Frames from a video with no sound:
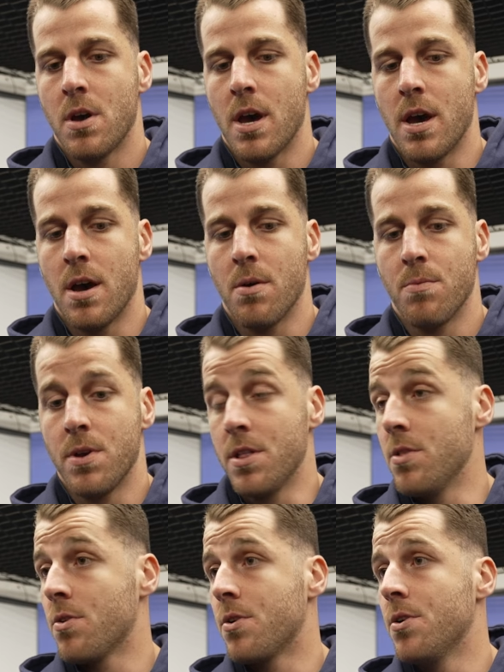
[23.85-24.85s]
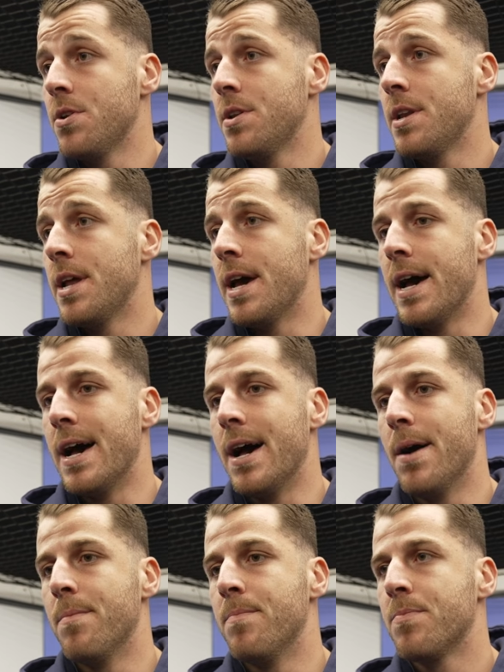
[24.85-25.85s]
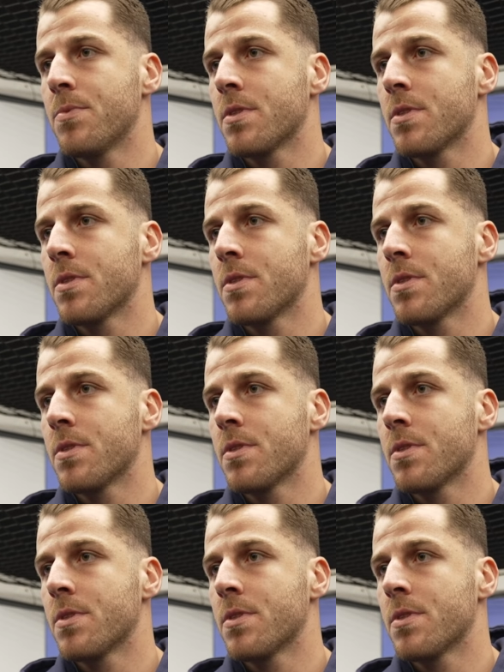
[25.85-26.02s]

uh, really looked good. Um,